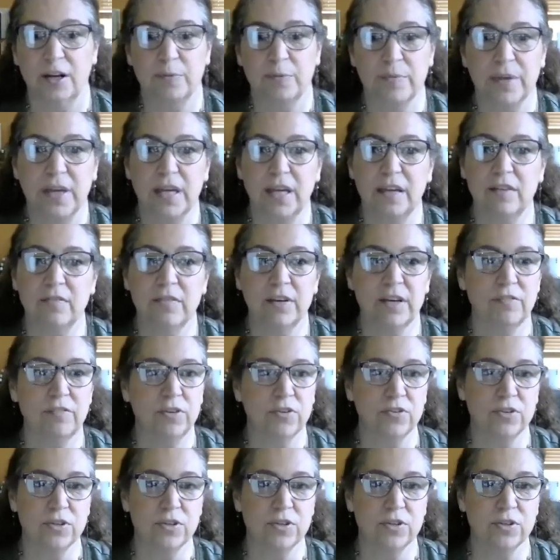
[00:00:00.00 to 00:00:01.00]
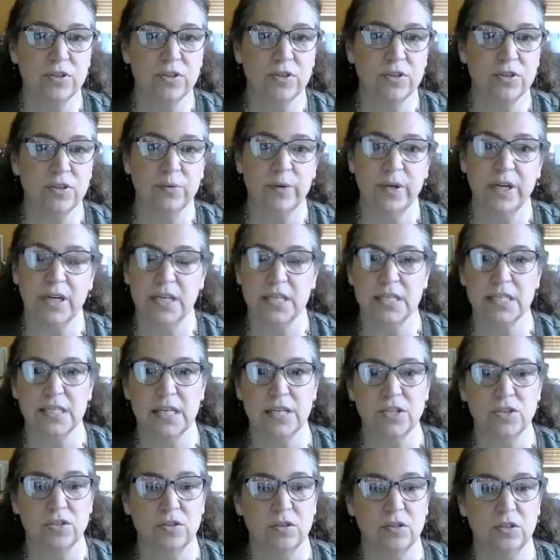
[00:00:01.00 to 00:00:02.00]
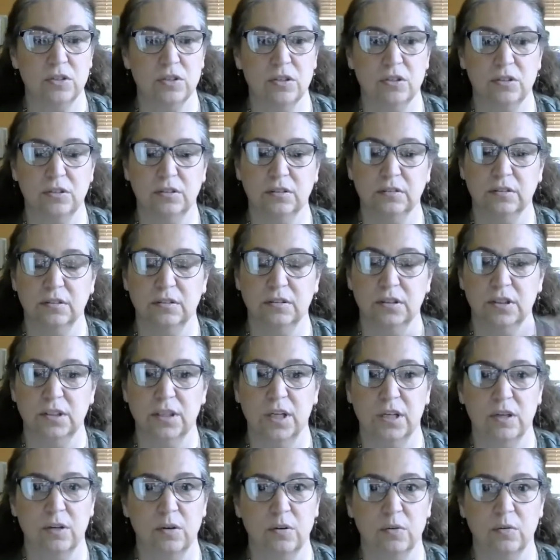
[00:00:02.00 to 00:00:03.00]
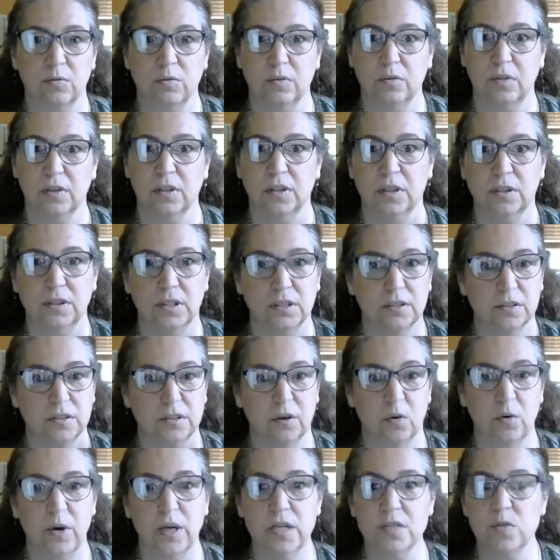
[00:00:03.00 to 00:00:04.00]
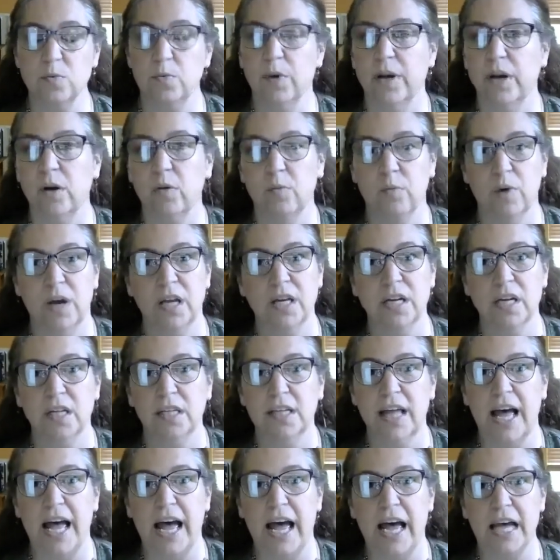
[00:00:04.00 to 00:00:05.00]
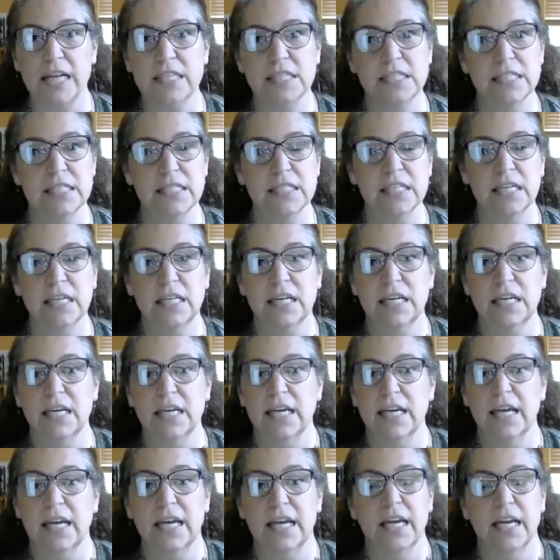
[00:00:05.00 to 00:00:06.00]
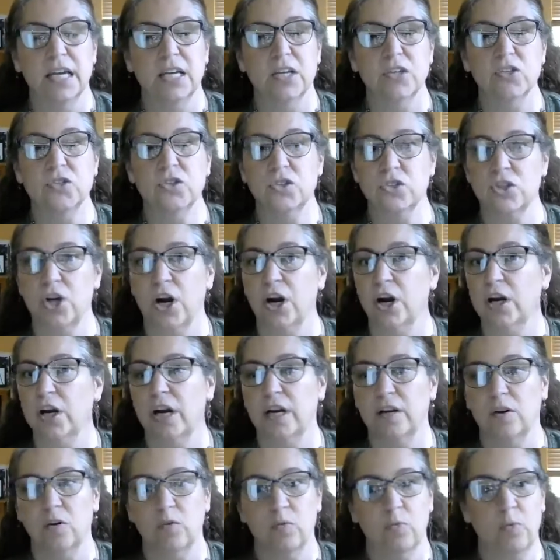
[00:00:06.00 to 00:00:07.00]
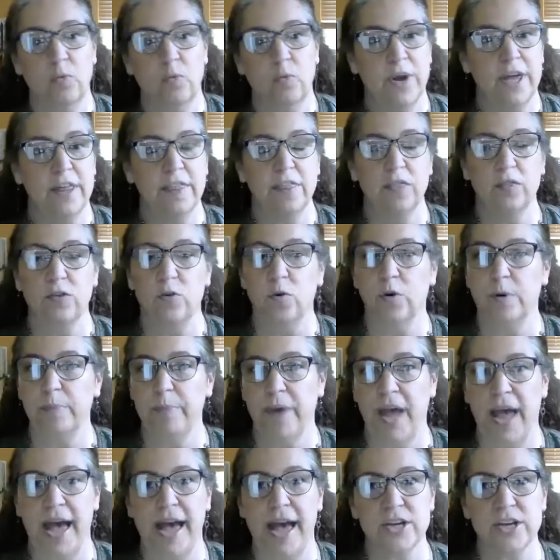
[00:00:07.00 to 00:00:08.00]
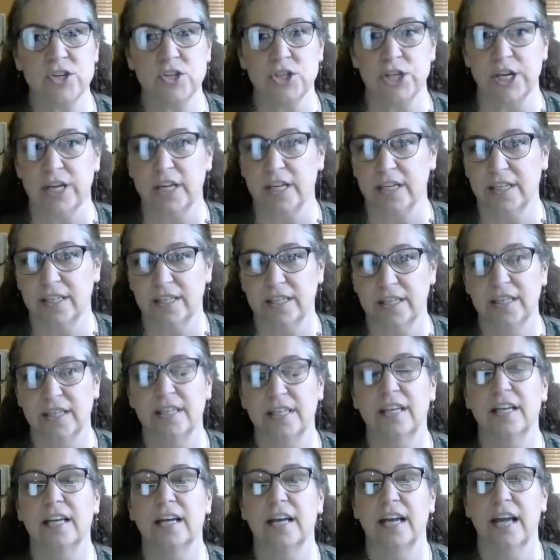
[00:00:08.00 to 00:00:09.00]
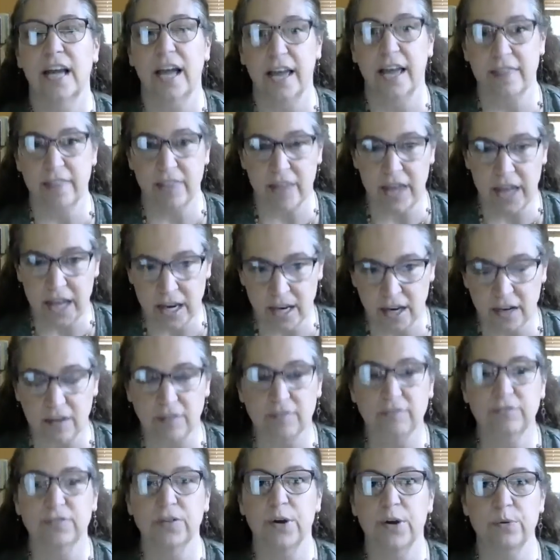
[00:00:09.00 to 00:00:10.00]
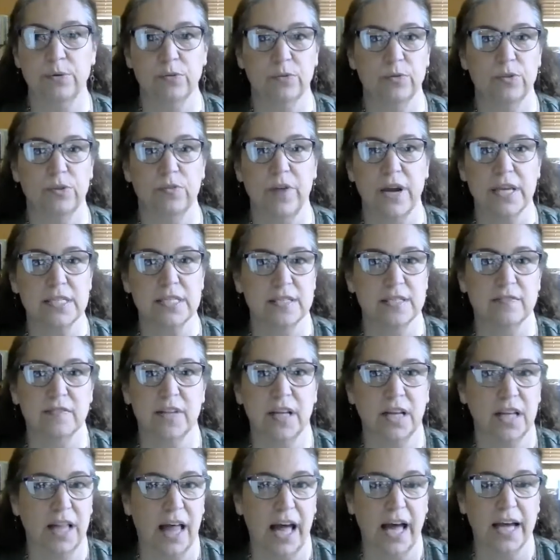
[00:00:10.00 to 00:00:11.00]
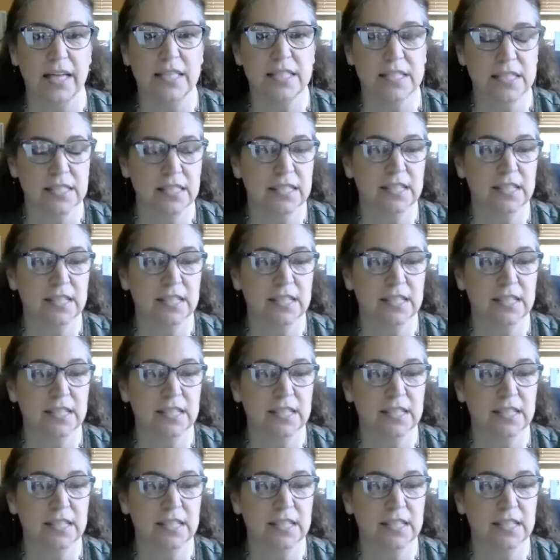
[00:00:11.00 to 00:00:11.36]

Even if you're doing an essential, oils 101 class, start with your passion and then flow through the rest of the class.